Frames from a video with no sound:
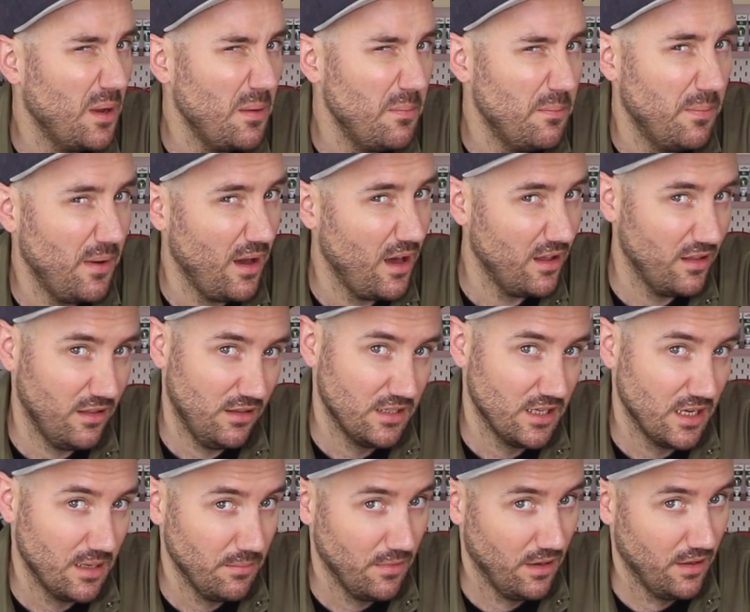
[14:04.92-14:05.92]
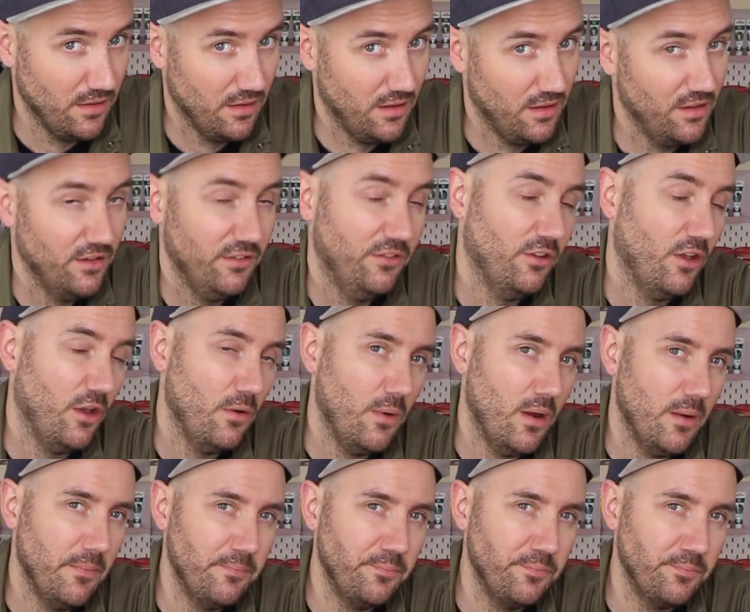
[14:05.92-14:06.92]
my birthday month.
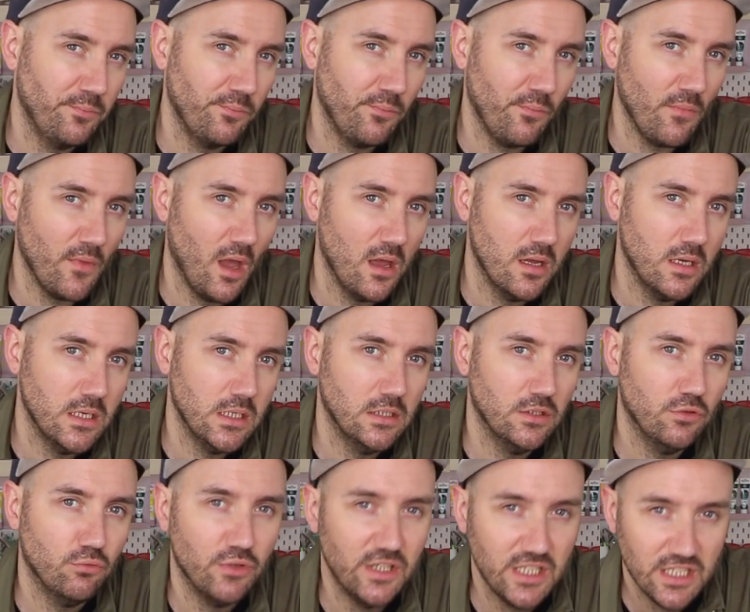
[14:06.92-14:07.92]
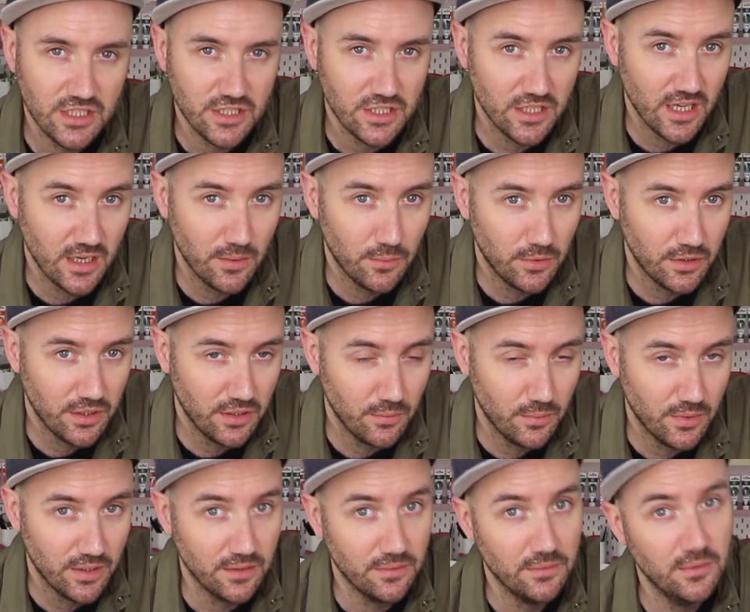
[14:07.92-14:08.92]
So read into that what you
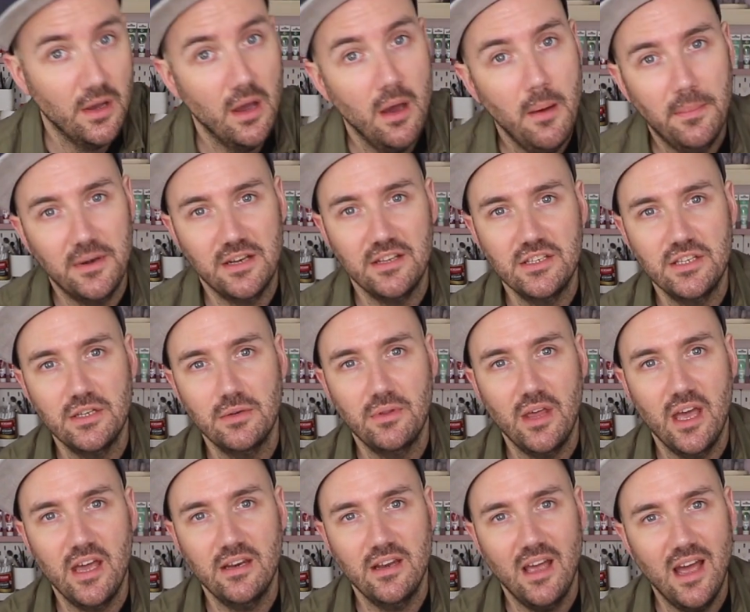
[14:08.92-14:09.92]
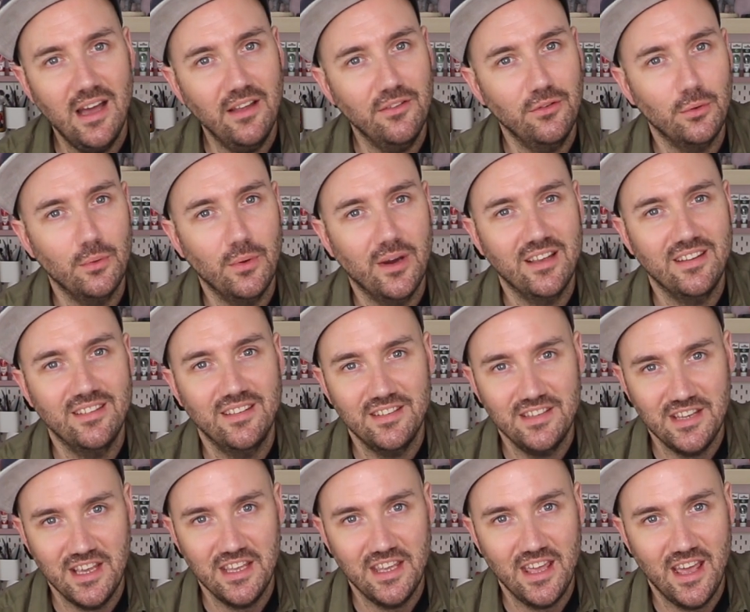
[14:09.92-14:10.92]
will. But until then, as always,
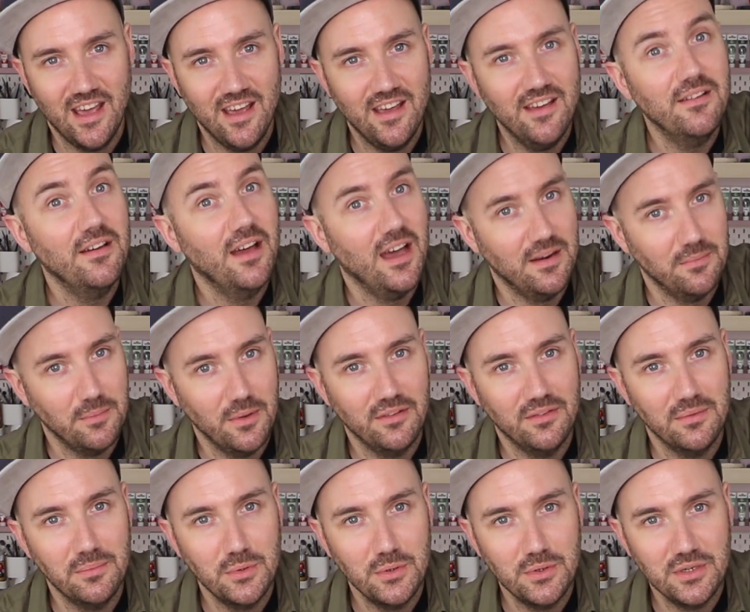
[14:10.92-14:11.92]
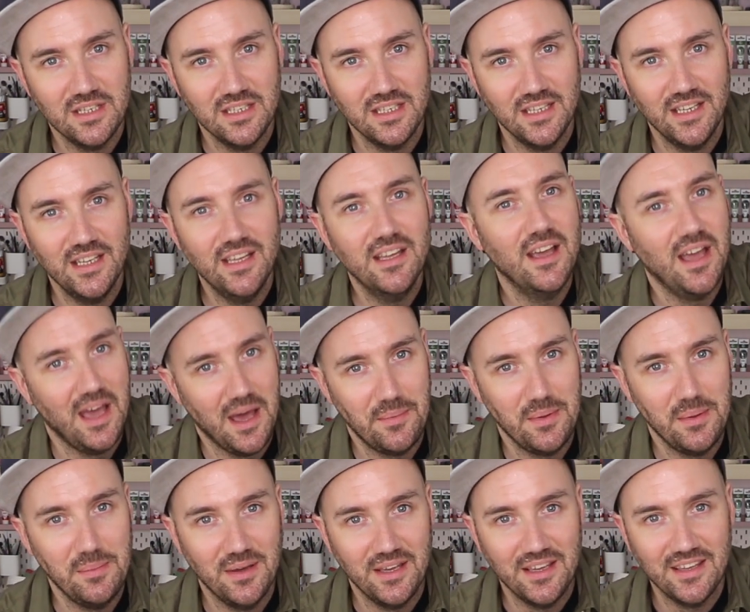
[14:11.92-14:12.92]
take care. And most importantly,
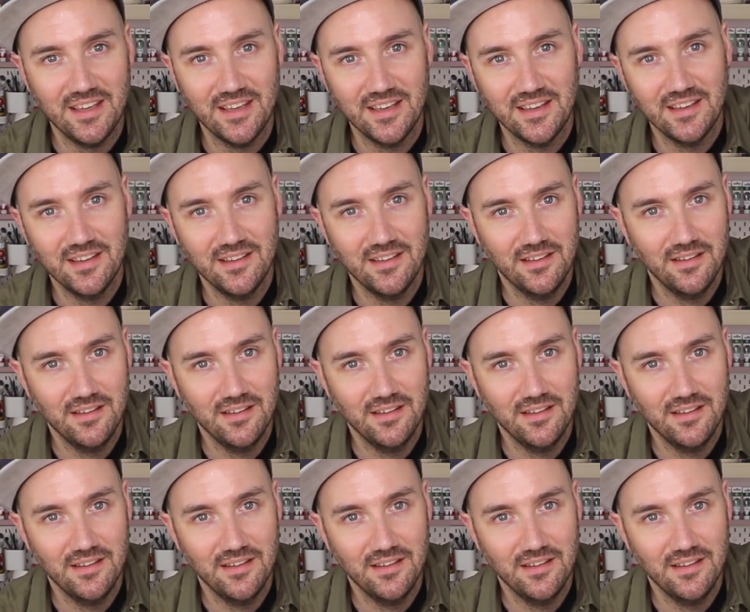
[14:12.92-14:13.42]
happy baking.